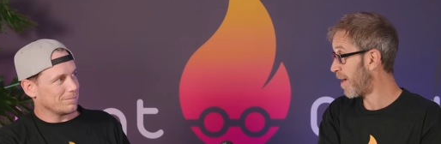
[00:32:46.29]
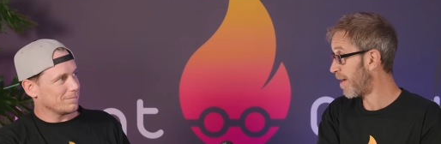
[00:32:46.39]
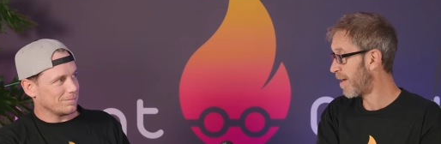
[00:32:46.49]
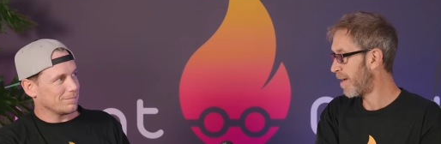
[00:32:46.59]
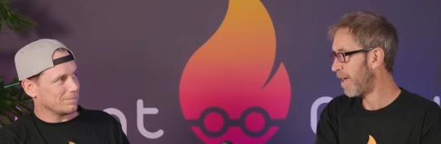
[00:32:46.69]
Speaker 1: it.
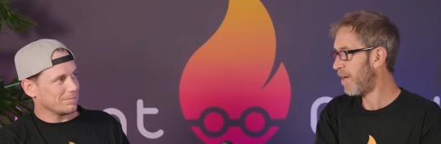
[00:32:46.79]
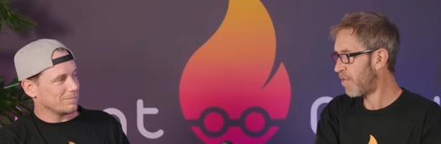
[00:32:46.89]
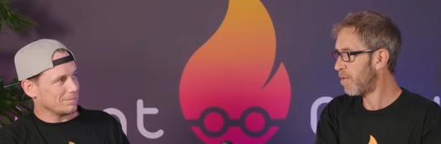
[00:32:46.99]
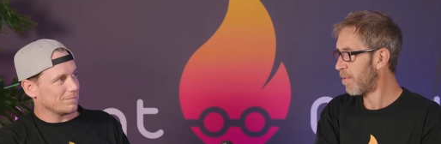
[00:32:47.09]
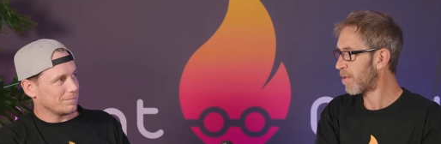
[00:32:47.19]
If
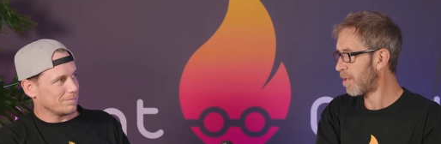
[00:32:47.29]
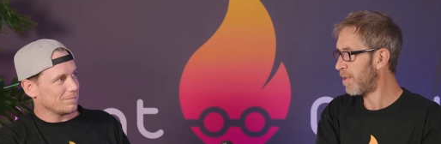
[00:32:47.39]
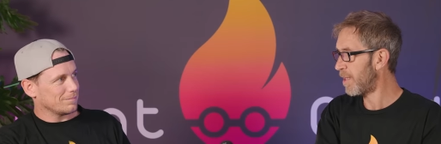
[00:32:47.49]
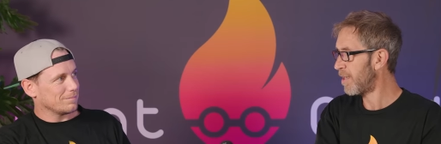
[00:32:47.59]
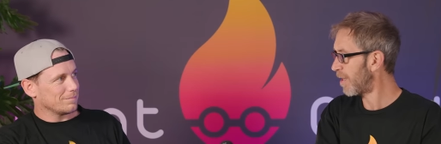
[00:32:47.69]
you want
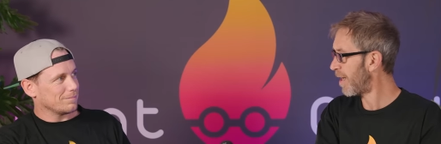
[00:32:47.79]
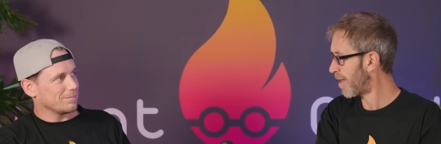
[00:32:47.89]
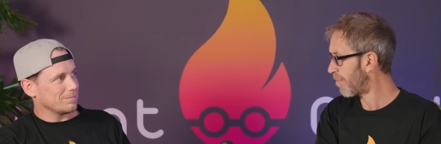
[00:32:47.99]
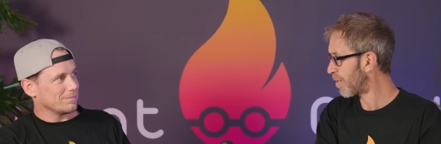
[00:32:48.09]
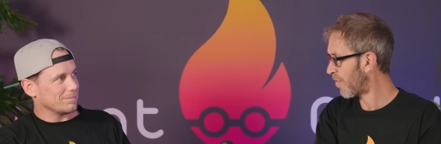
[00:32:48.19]
cooling, you're going to end
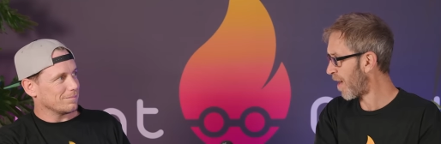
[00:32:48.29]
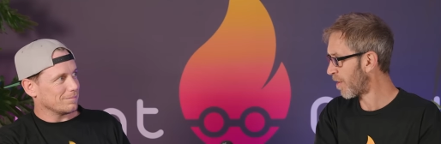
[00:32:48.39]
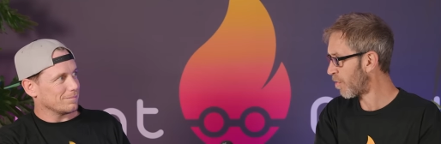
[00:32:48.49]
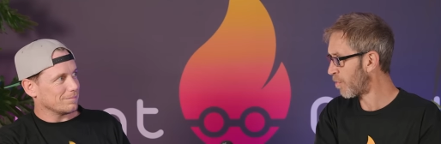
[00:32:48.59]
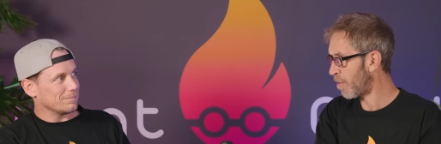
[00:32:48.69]
up with a fan
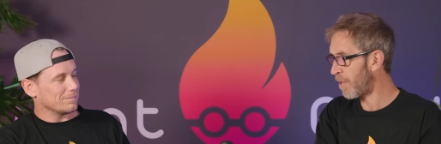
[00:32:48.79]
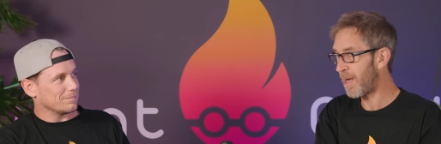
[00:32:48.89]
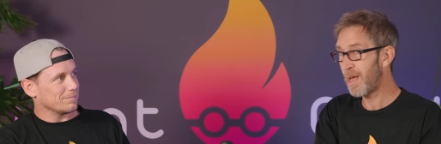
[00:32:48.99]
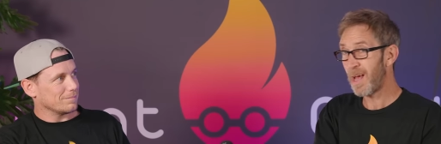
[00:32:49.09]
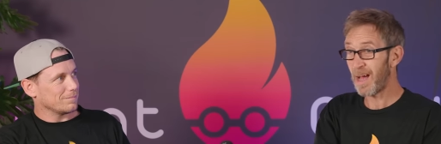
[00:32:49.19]
coil unit.
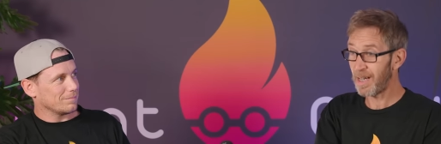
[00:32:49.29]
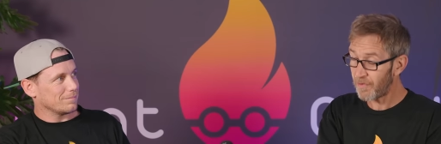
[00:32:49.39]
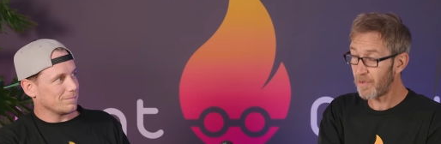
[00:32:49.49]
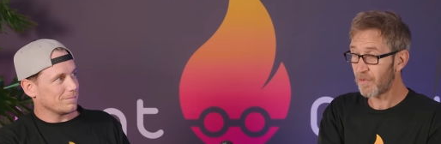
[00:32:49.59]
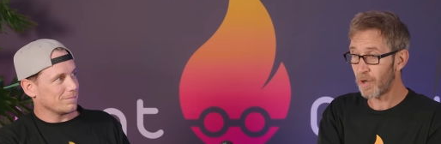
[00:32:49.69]
And
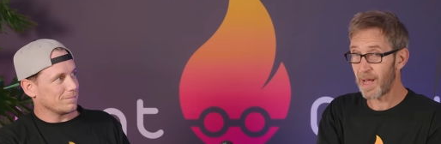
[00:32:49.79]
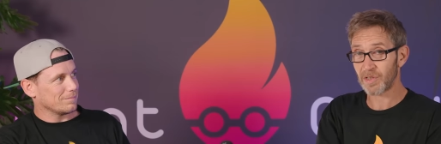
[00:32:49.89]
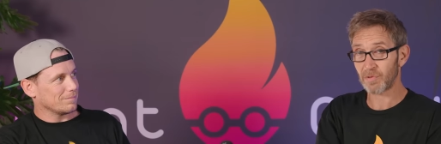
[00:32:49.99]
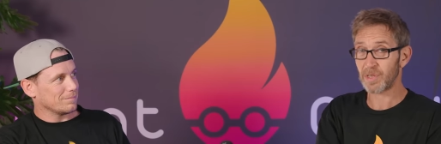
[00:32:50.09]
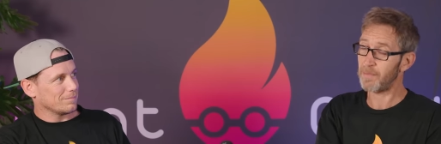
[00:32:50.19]
if you've got an air
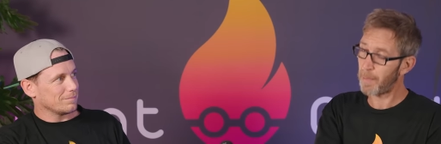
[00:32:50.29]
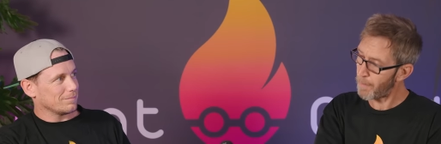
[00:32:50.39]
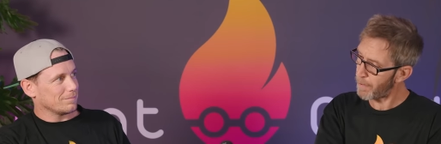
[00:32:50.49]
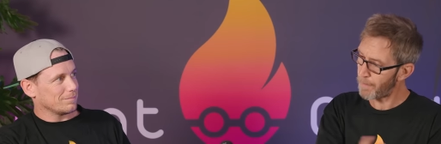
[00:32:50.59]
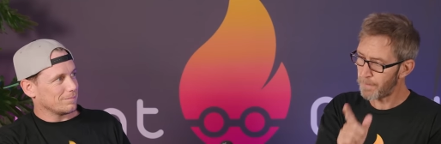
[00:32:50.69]
source heat
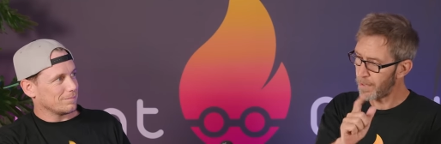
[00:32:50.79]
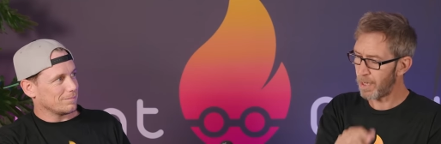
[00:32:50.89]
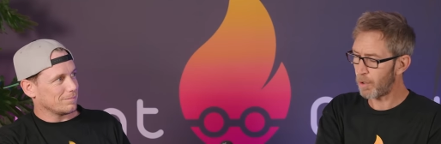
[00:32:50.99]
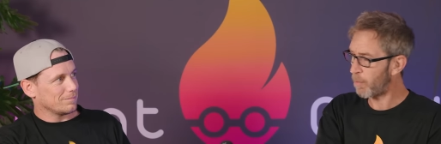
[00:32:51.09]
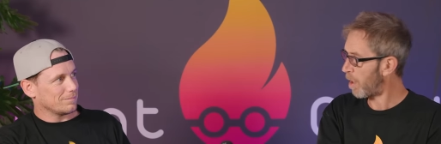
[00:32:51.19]
pump,
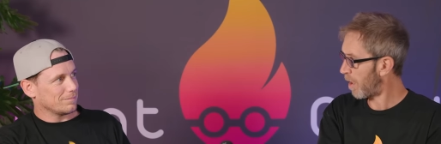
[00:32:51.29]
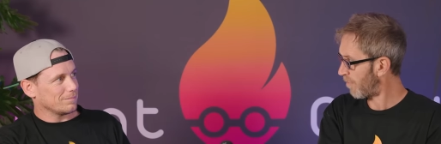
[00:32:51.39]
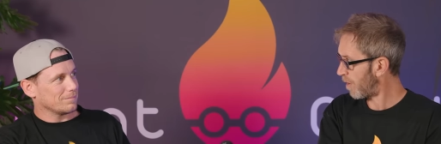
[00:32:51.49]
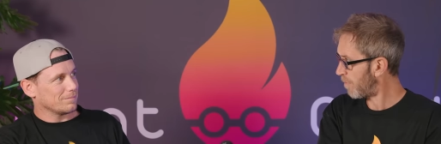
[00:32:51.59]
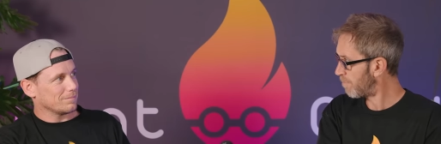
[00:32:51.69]
it'll work
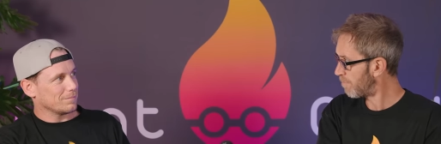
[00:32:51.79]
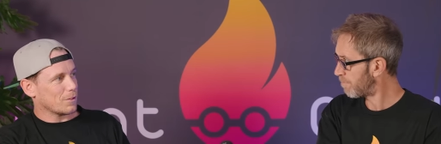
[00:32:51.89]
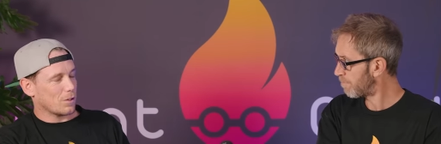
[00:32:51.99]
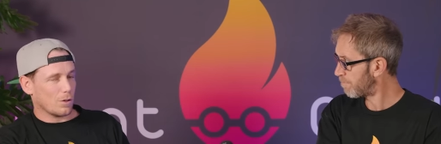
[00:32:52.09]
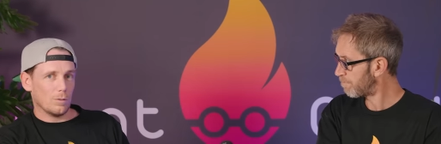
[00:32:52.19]
lovely.
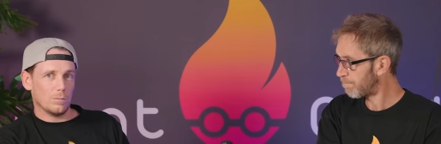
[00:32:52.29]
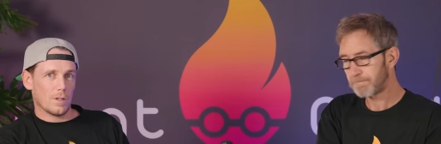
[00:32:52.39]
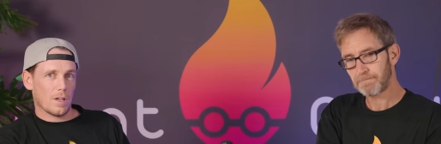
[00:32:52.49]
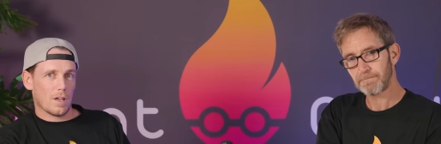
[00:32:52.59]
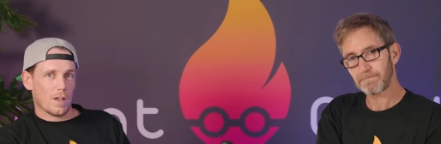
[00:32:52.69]
Speaker 2: Cool.
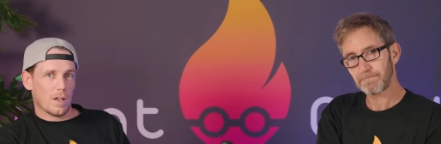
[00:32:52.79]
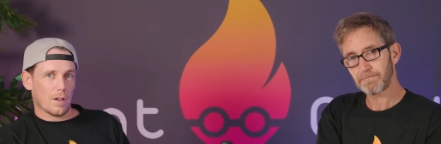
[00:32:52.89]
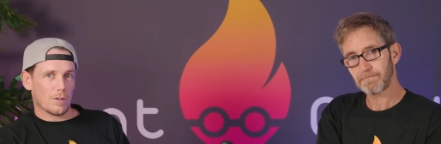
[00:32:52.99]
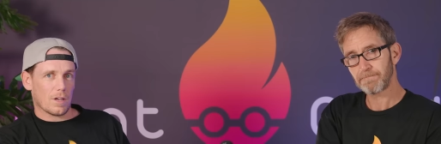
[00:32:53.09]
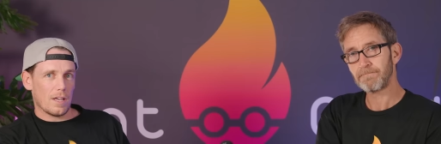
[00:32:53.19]

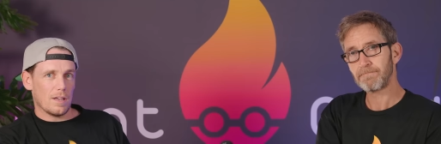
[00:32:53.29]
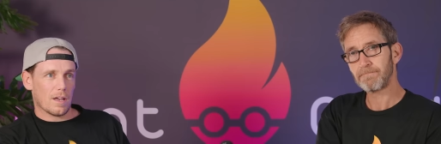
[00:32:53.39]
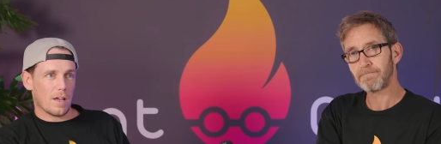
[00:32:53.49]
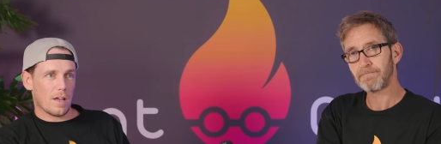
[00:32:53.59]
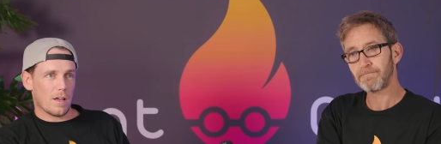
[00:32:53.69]
Okay.
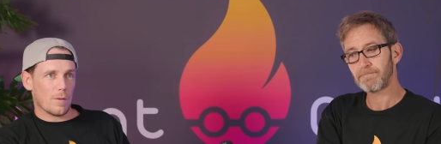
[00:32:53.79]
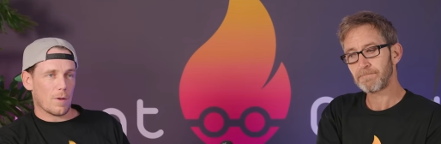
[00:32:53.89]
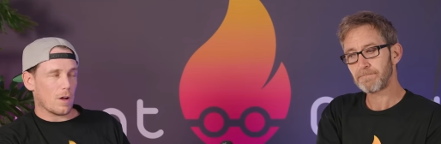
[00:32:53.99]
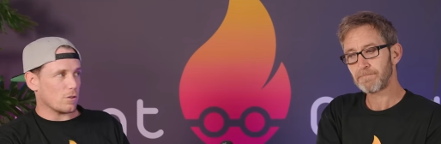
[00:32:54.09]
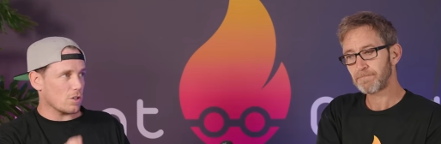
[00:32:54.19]
Um,
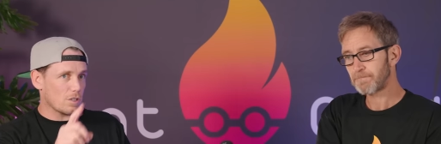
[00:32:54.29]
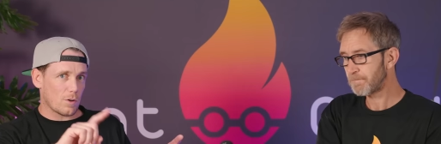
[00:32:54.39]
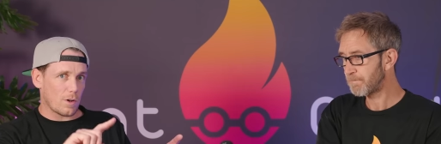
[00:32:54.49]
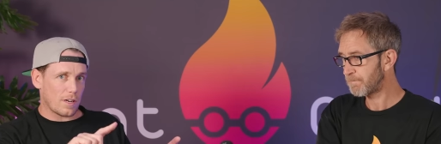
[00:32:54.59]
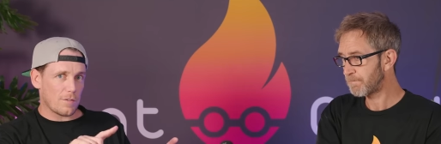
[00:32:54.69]
oh, just a
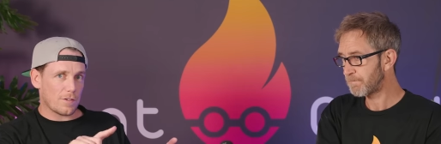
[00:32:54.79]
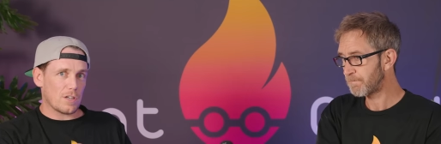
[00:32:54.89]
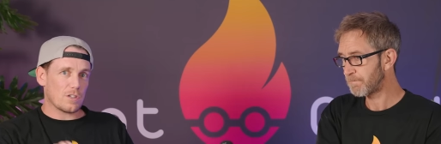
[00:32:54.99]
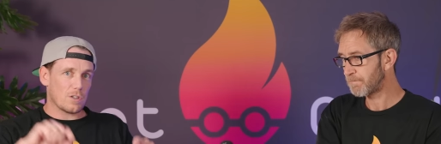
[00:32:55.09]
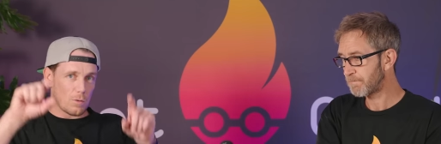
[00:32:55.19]
quick
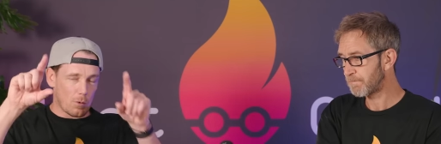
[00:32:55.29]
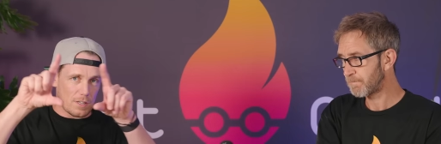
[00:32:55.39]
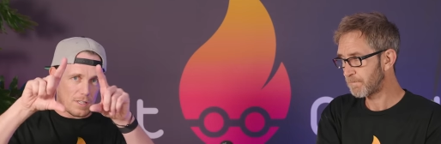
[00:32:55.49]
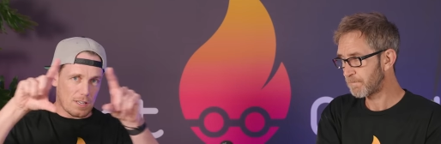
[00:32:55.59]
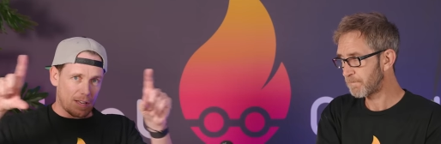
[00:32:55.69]
clarification. When
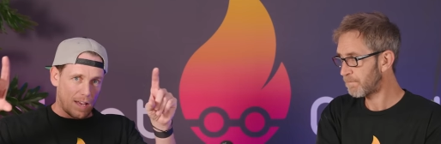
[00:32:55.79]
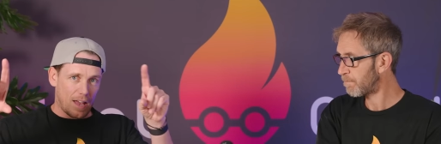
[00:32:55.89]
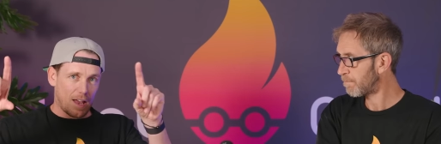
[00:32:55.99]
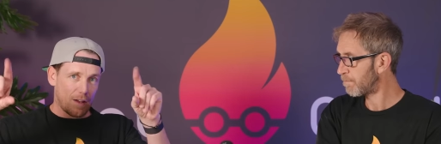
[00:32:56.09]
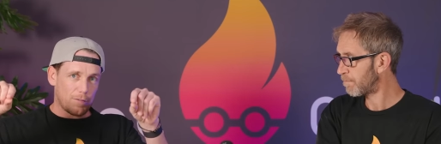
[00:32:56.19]
he says
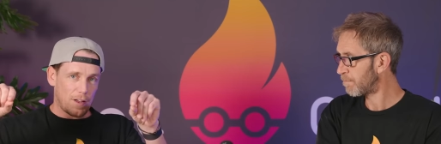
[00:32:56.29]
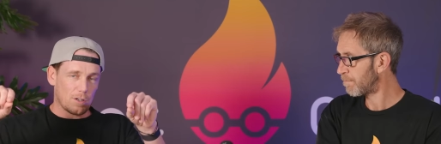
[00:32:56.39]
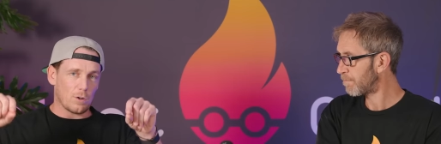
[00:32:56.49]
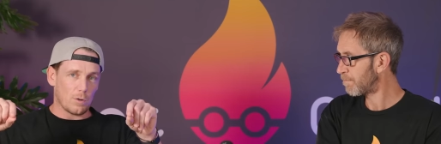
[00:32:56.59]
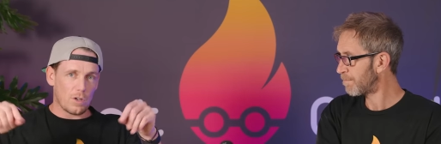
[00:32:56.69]
uh, fan
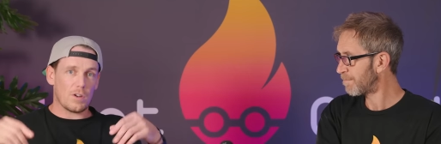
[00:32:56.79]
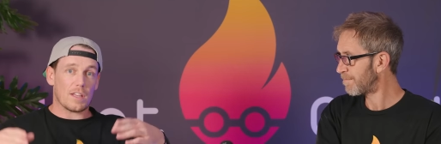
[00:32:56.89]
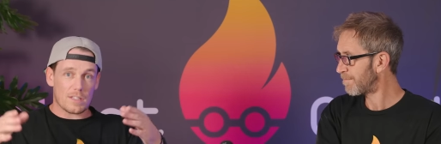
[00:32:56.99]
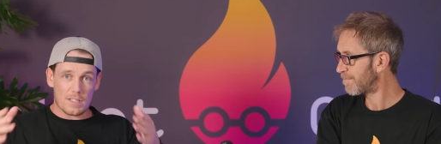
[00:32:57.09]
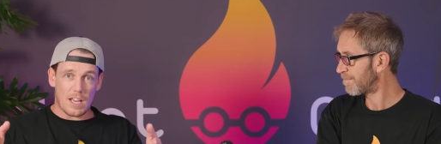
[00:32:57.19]
coil unit,
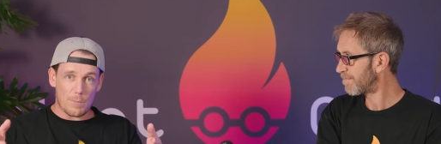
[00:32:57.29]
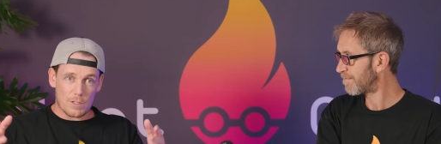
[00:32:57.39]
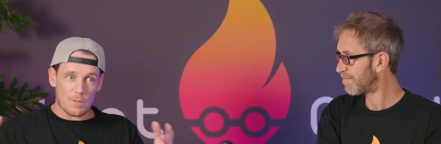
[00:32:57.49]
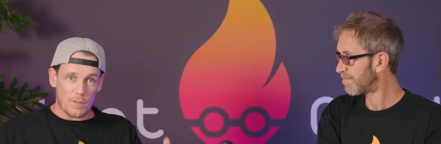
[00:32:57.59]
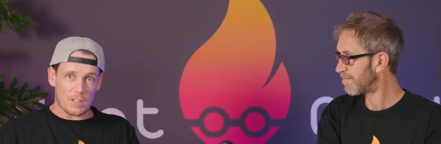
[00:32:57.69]
it's the same
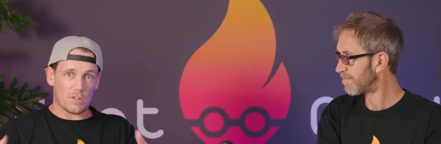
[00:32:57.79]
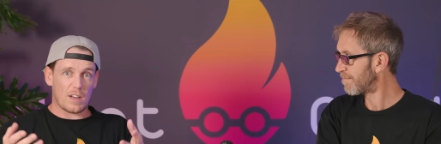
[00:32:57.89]
as convector